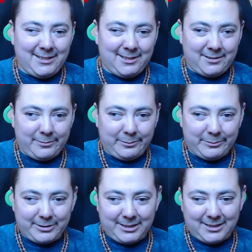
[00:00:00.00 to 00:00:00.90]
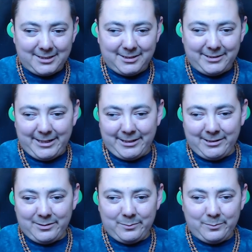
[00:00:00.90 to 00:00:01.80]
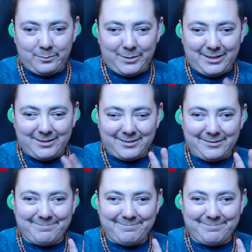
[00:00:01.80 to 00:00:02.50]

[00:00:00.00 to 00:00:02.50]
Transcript: and we will talk to you later. Peace.